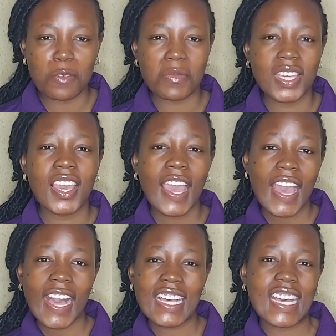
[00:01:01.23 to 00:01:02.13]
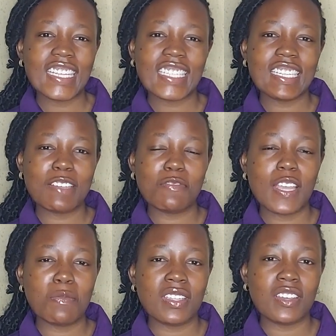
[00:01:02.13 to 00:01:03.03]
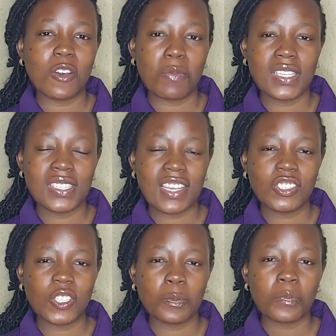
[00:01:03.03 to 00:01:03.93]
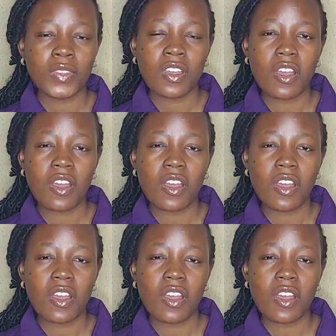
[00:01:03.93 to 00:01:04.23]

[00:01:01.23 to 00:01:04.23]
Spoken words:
for me, kindly leave them in the comment section.